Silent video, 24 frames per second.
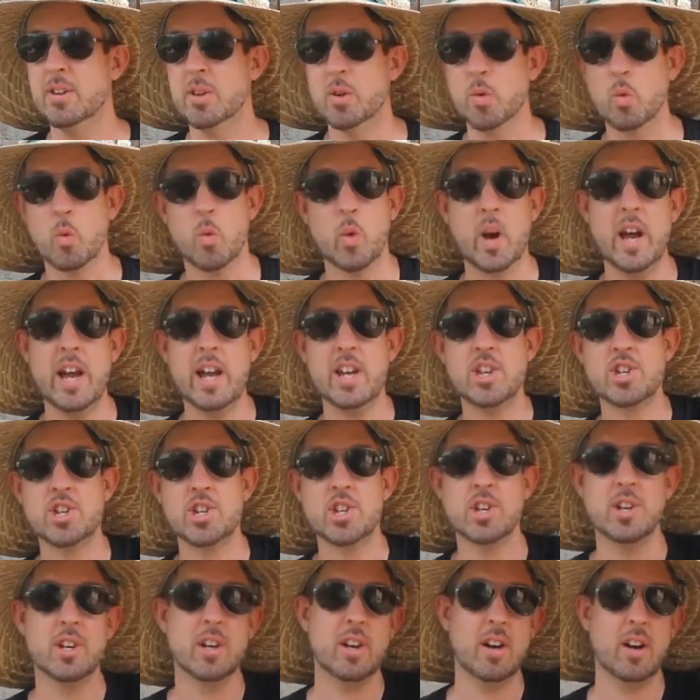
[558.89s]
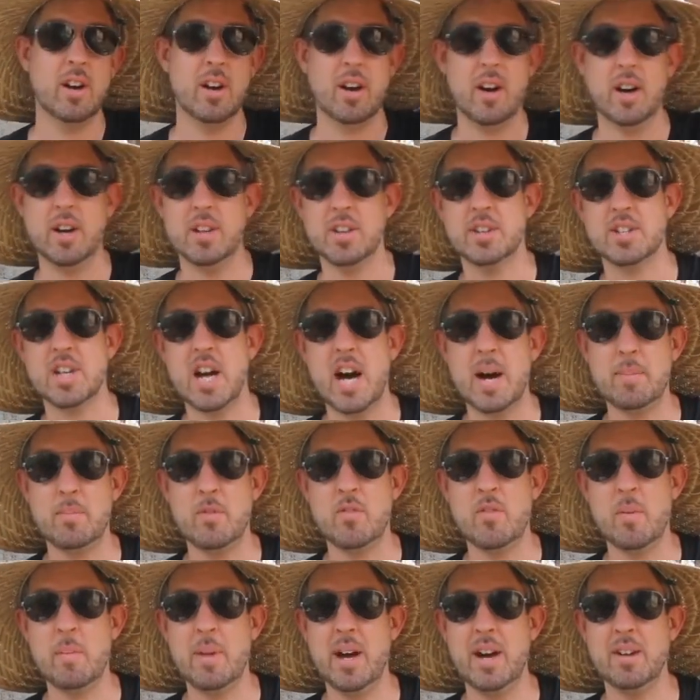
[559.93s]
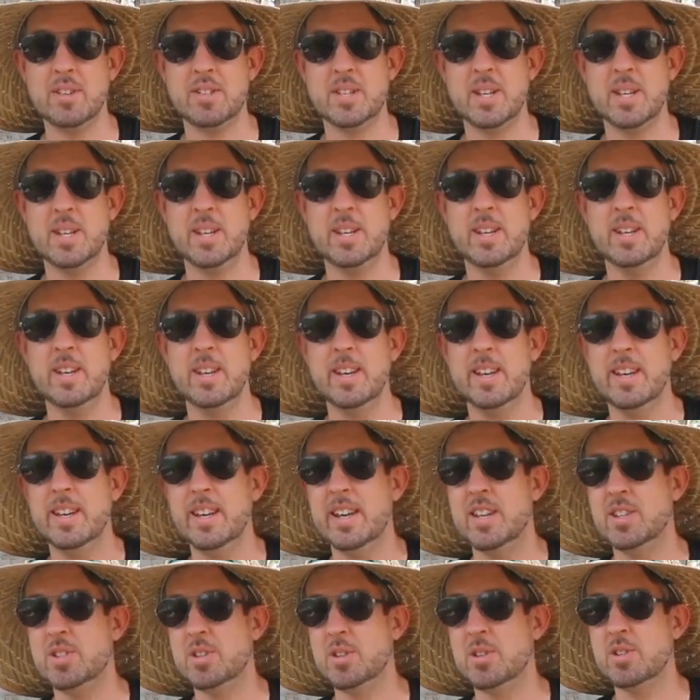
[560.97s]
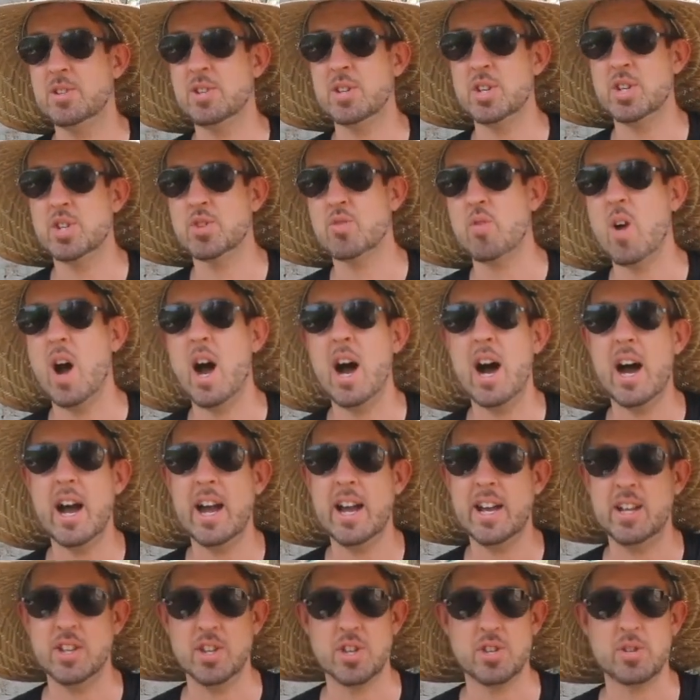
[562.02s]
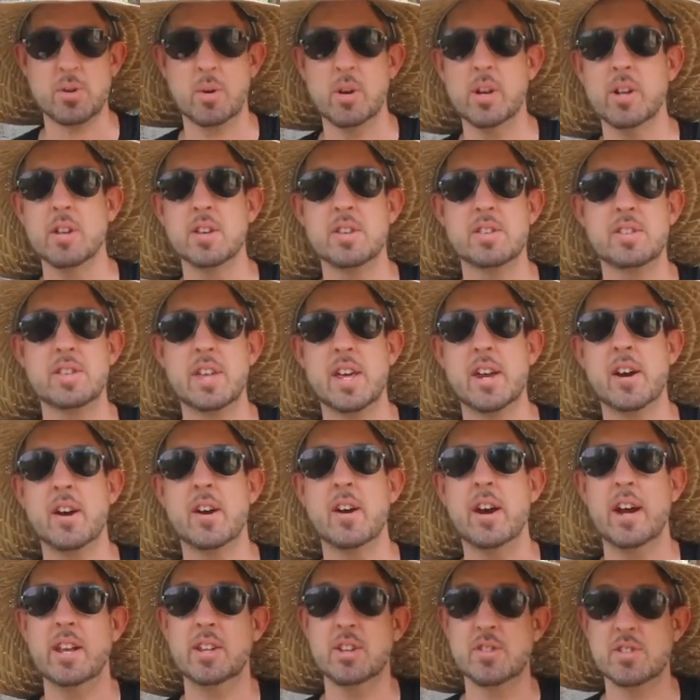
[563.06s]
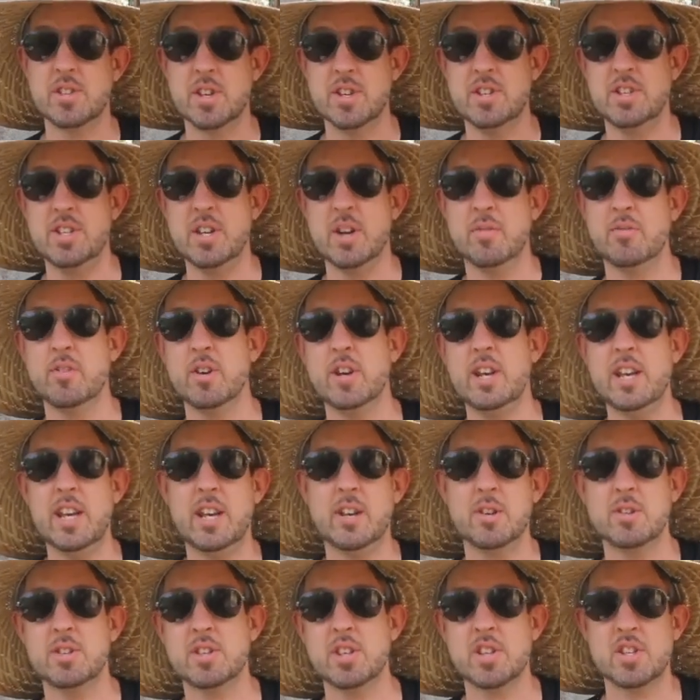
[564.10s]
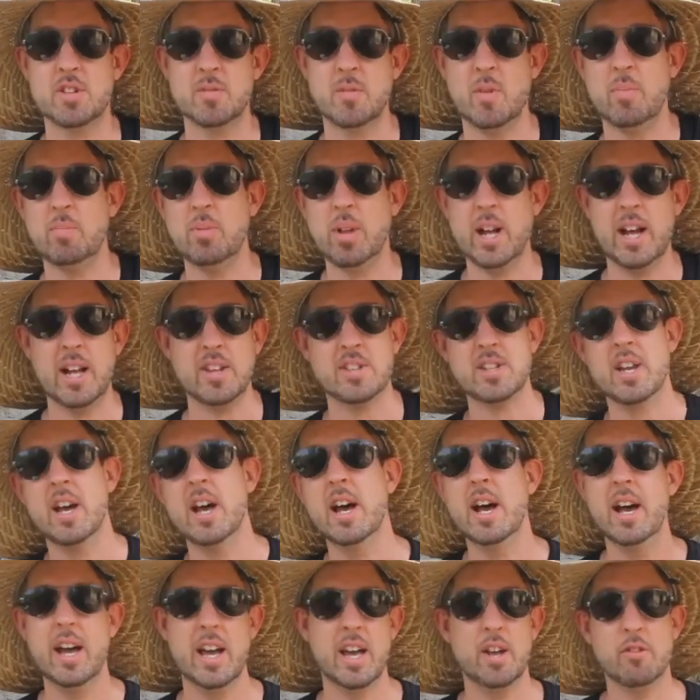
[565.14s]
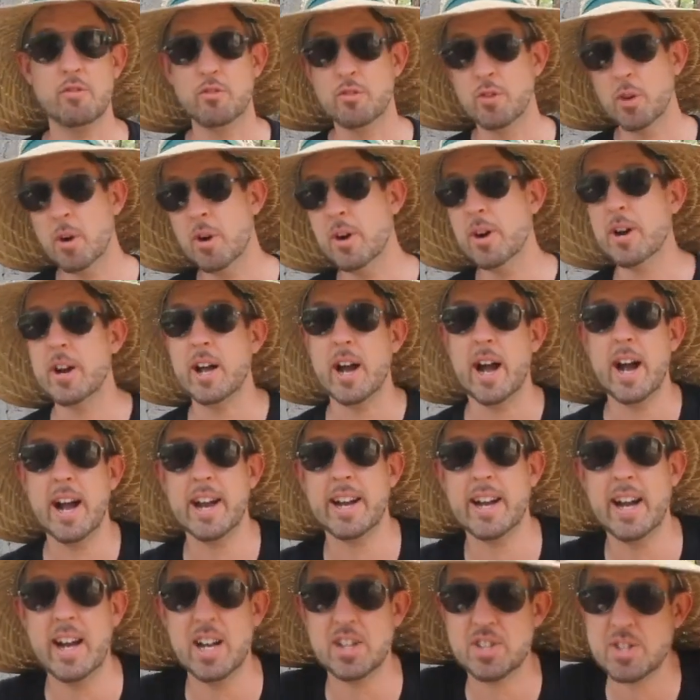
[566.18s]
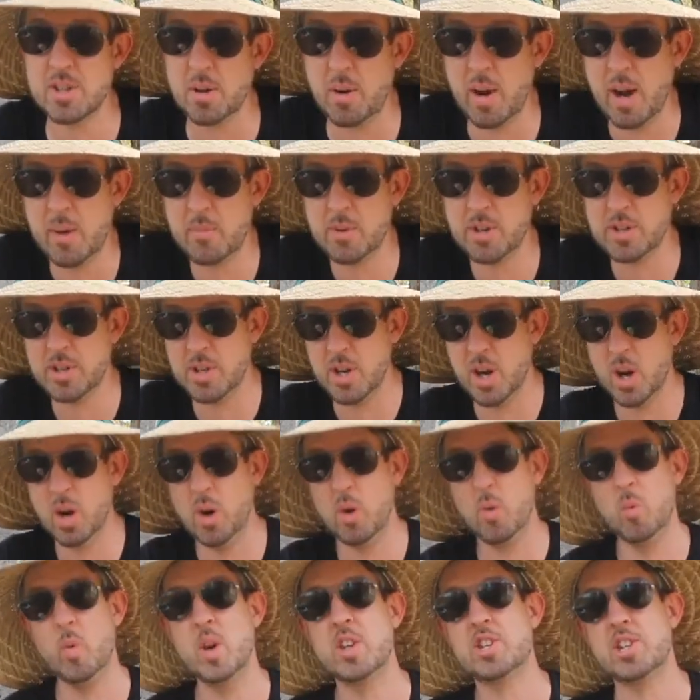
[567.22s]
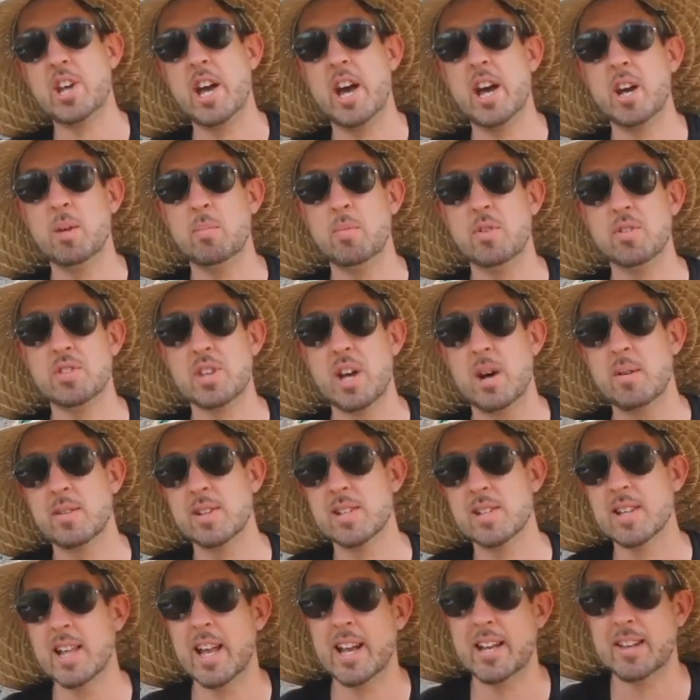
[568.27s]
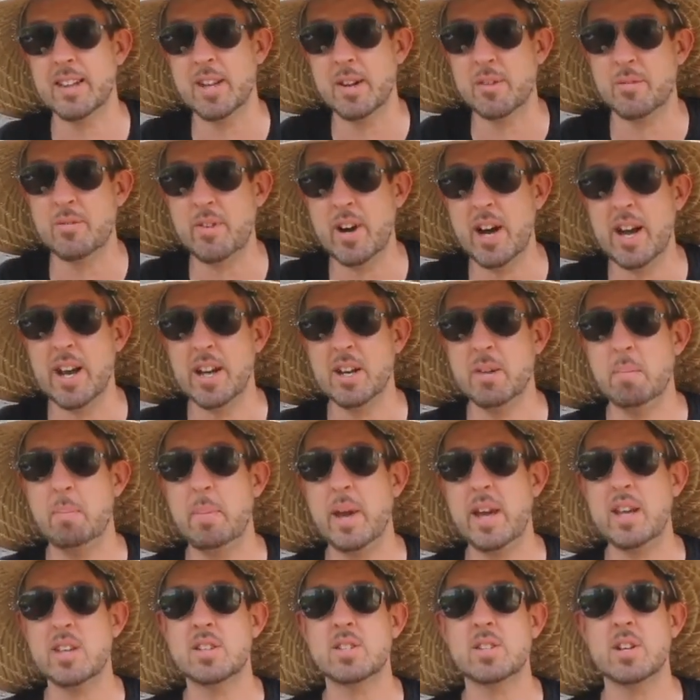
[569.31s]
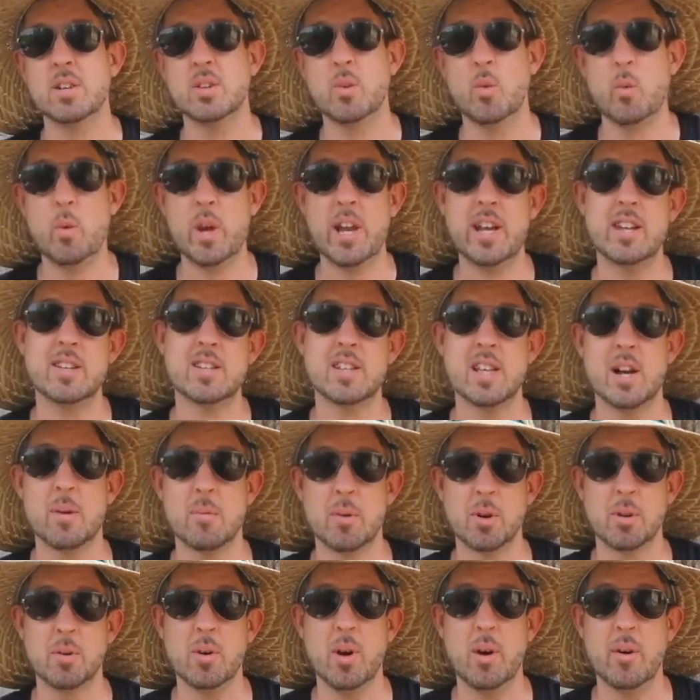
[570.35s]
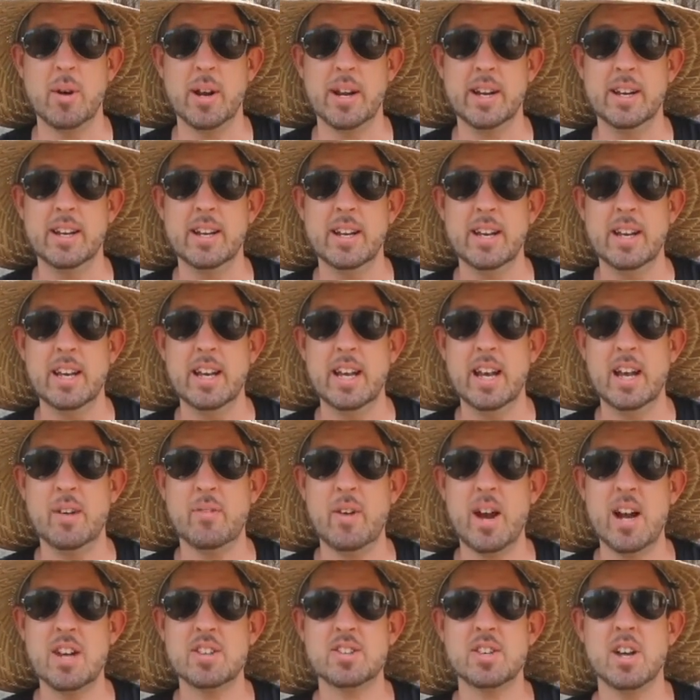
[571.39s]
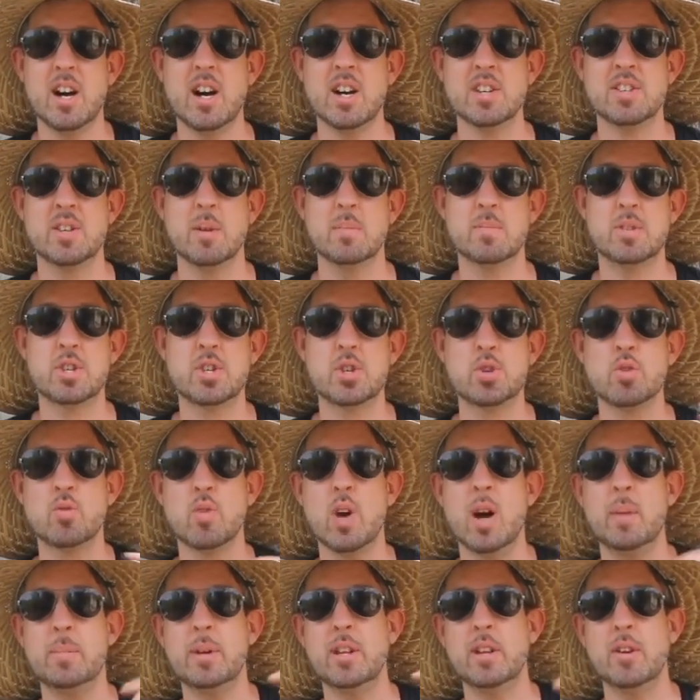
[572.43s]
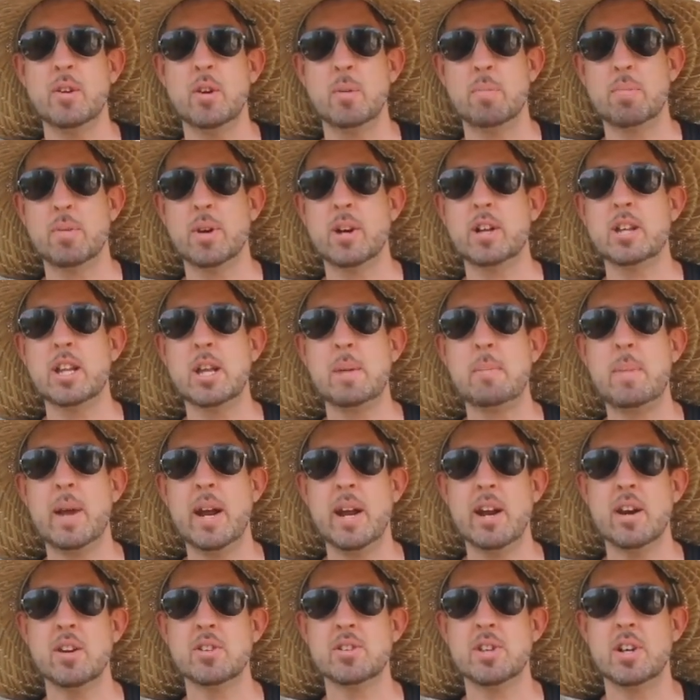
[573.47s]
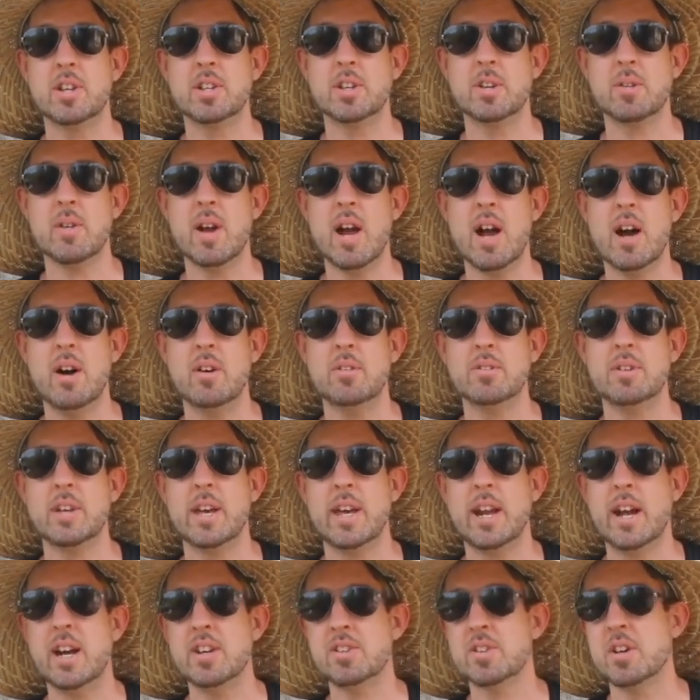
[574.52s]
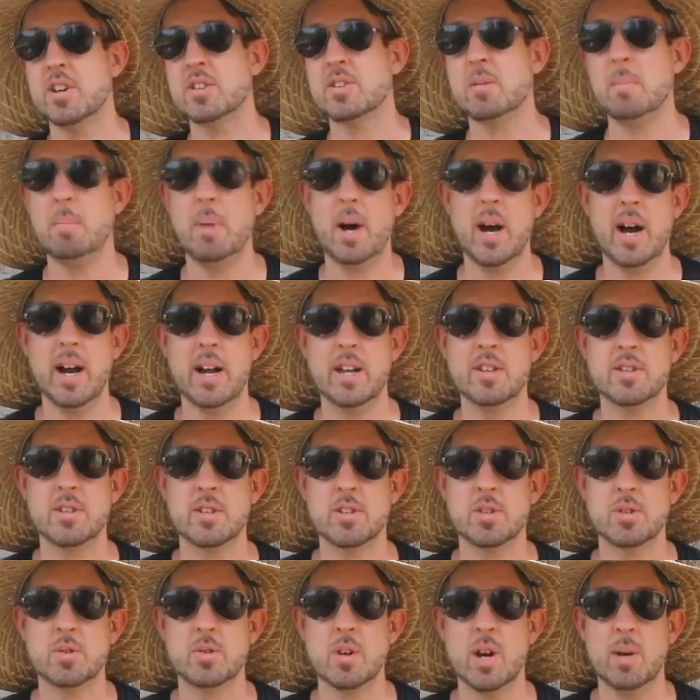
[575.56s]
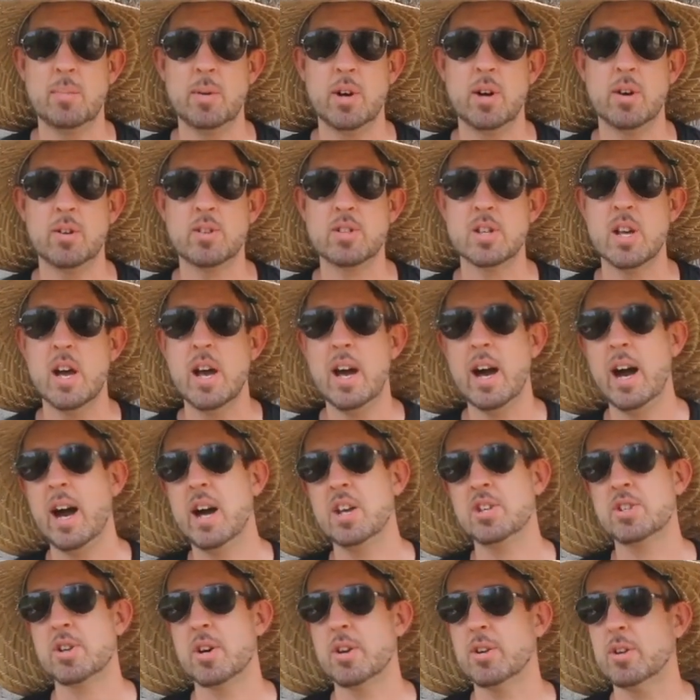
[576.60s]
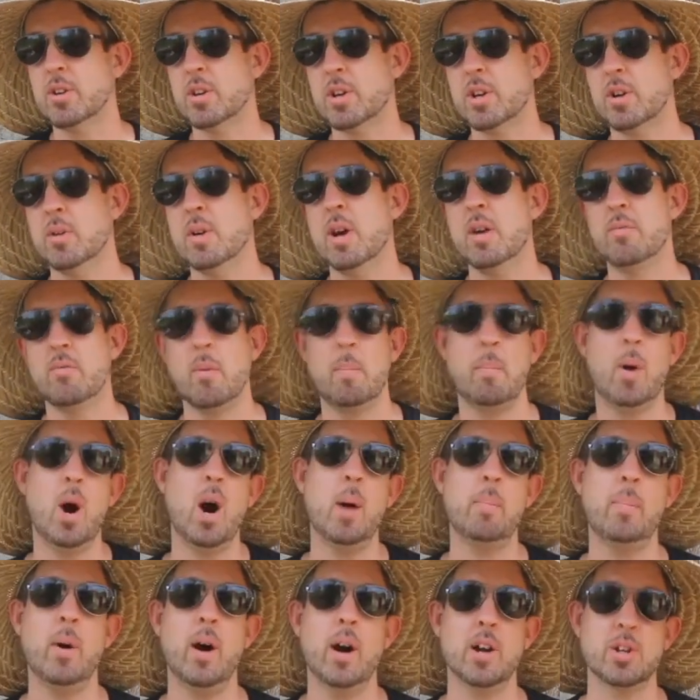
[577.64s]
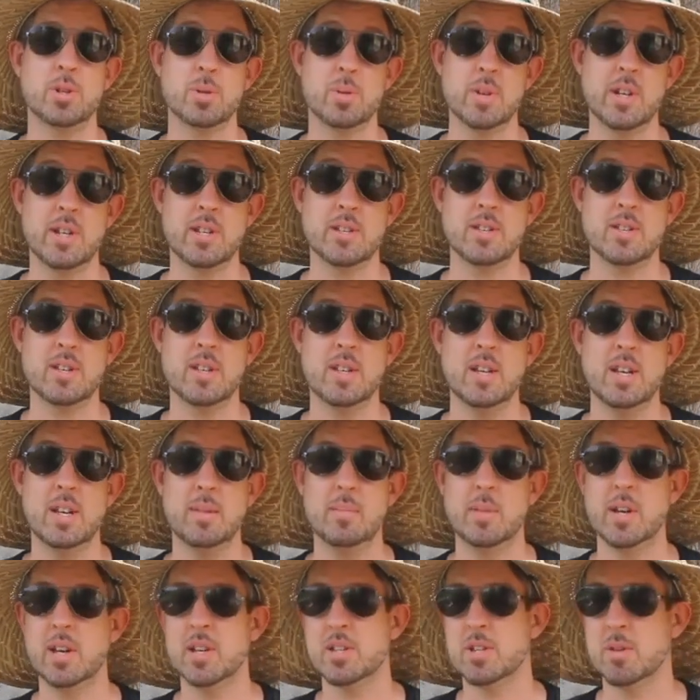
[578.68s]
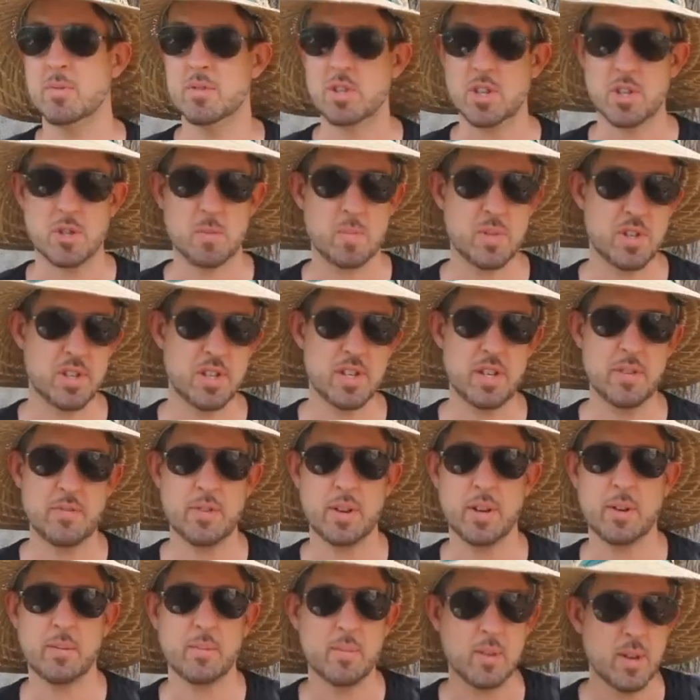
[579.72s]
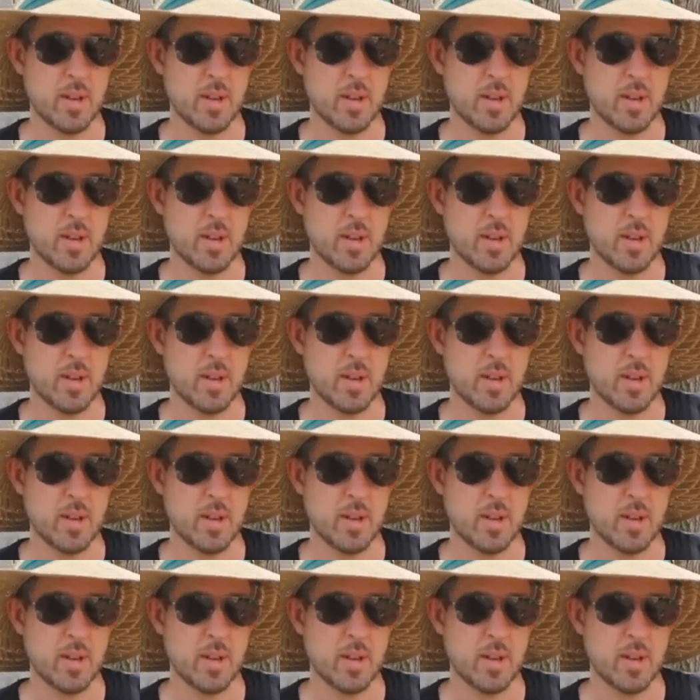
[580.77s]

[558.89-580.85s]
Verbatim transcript: The ridge on the top of a mountain is usually dry and the soil is thinner and there's a different ecosystem of plants. In Florida, I got so I would know which edibles I was likely to find based on the weeds that were growing. If I saw some scrubby little prickly pears on the ground and I saw some pines and scrub oaks, I started looking around for pawpaw trees, because there was a specific